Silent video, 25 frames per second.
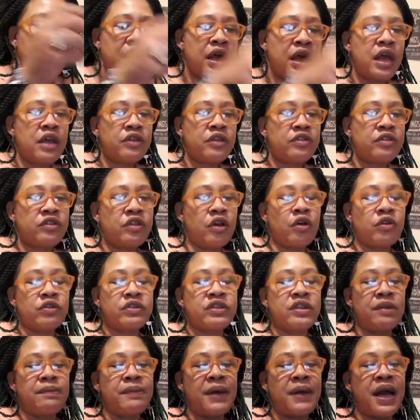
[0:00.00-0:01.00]
So
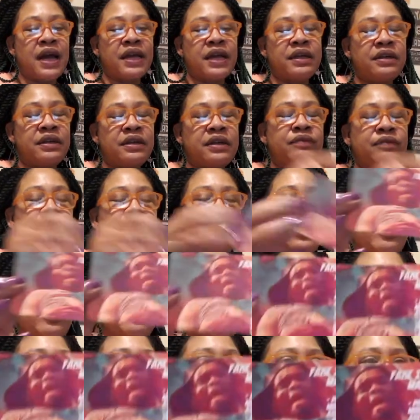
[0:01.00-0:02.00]
somebody,
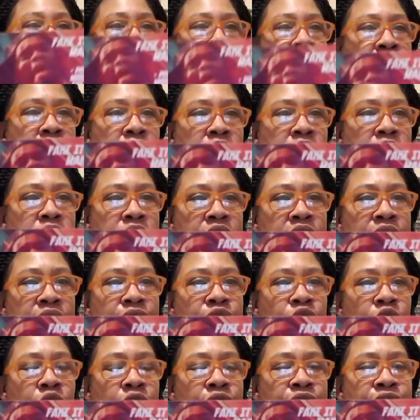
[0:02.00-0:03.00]
Virgo, this person, if
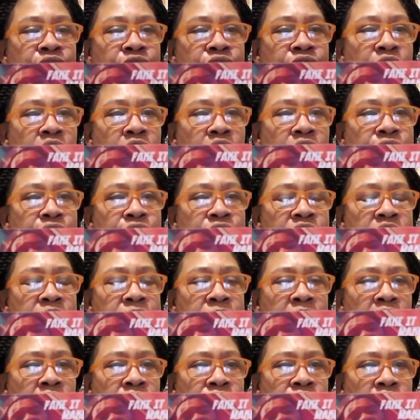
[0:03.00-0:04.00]
you're a
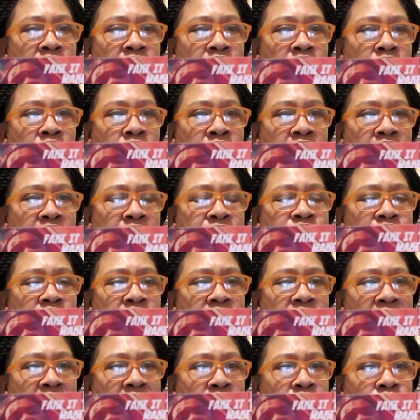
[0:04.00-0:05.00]
female Virgo, they feel
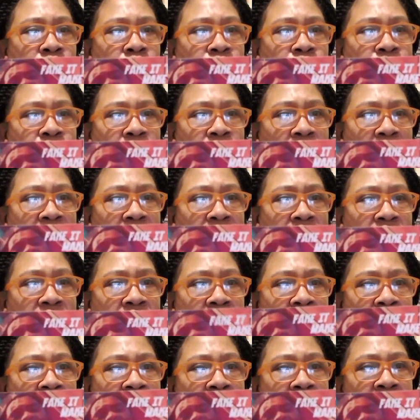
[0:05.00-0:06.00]
like you fake.
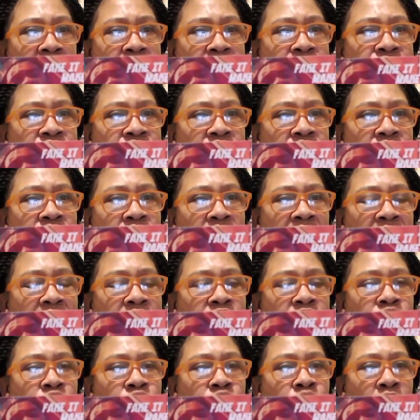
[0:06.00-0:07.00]
They feel like
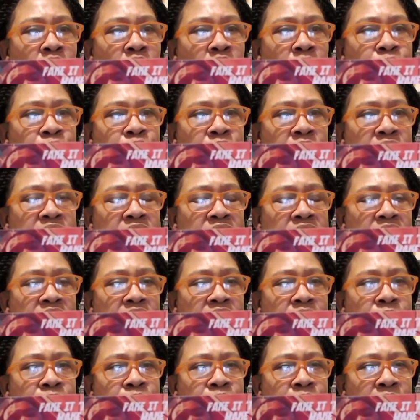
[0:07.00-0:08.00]
you um
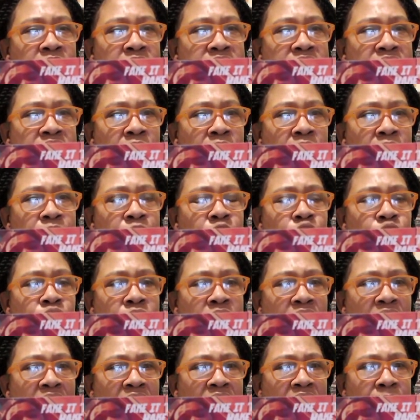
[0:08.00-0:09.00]
pretending to be something you
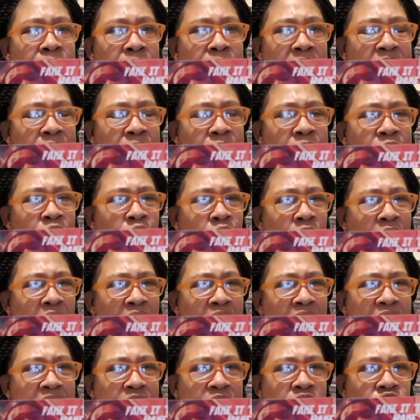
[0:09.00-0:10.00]
not. Maybe you're an
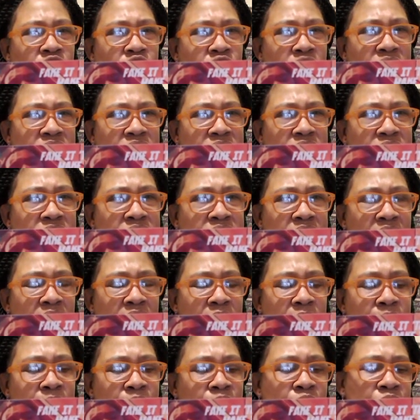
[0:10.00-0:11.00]
actress or
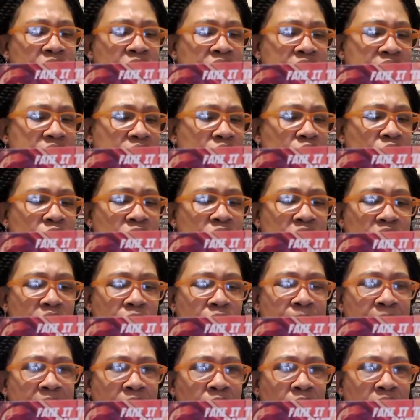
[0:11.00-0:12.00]
something, because Lil Kim
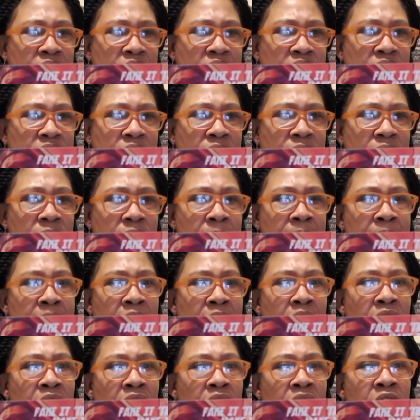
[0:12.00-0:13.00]
out here.
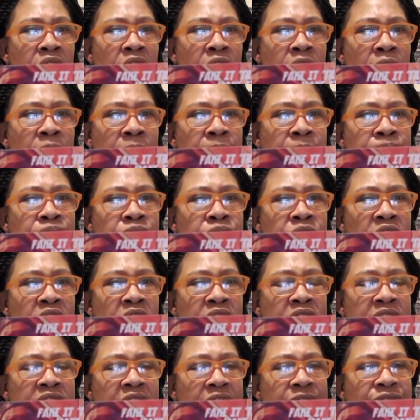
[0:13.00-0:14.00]
Um,
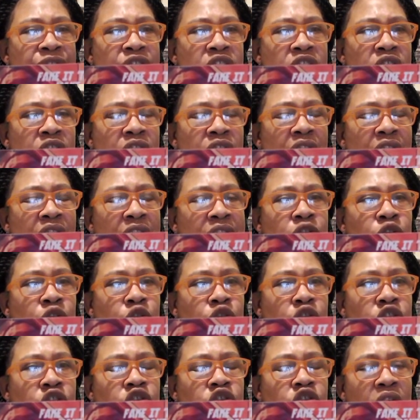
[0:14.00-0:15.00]
they feel like you
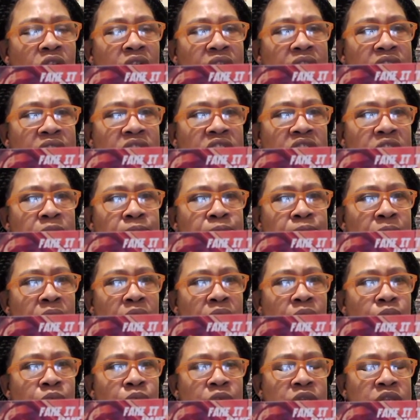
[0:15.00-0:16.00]
just trying to keep
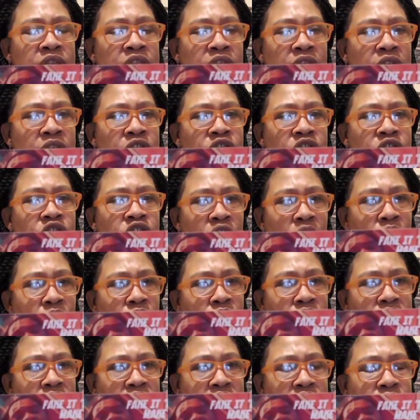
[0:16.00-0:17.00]
up with the
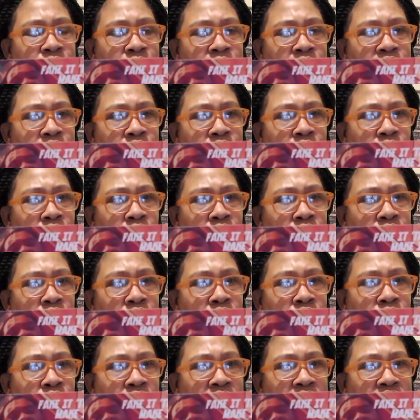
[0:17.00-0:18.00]
Joneses, what's going
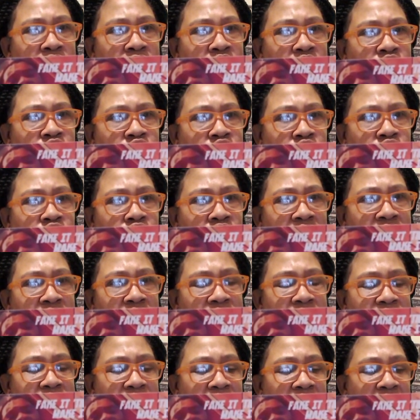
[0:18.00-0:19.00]
on in the
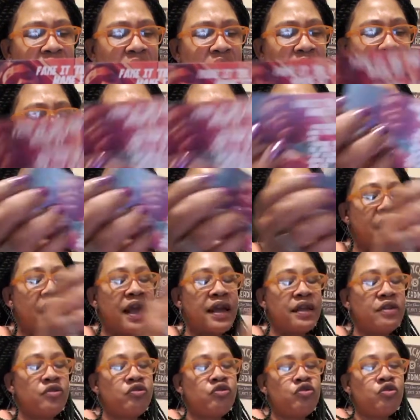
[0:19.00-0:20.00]
streets, and
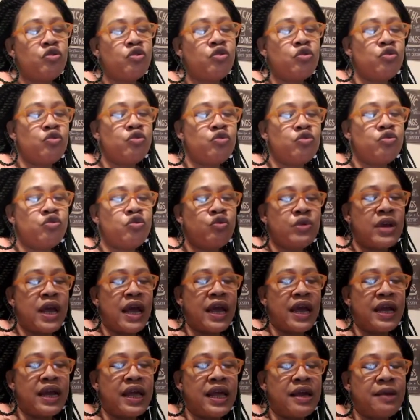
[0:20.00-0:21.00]
that you you
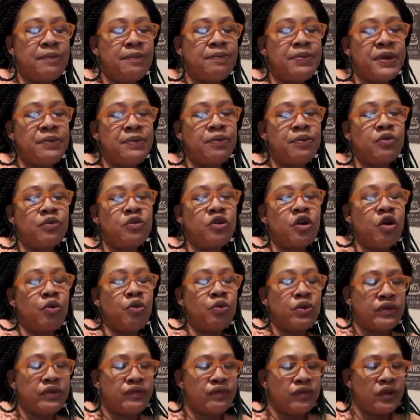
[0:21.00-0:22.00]
not letting people know
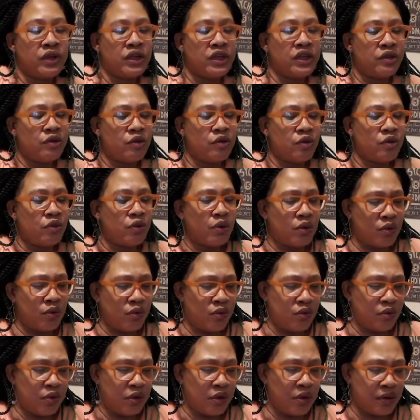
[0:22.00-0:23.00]
what's really going
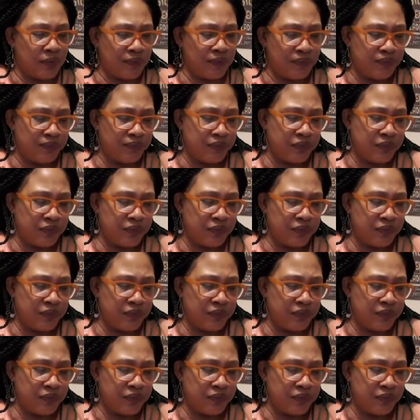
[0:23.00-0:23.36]
on.